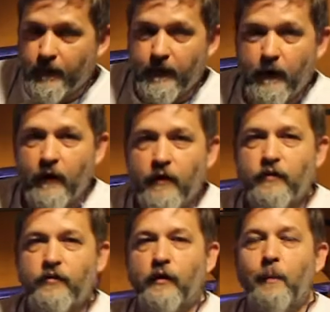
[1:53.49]
there
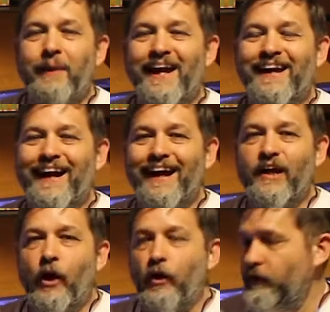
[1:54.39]
is called a
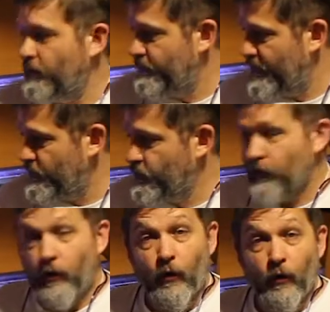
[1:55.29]
Banggai cardinal fish
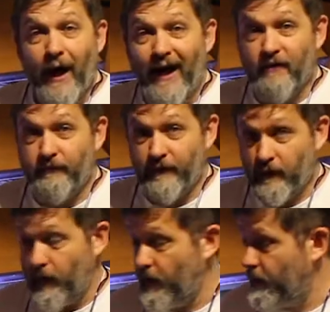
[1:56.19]
or
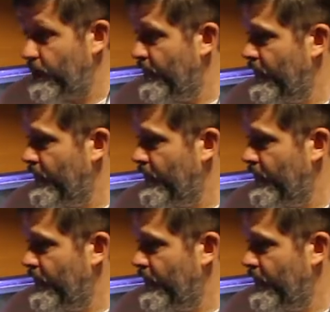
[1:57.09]
hyphen cardinal.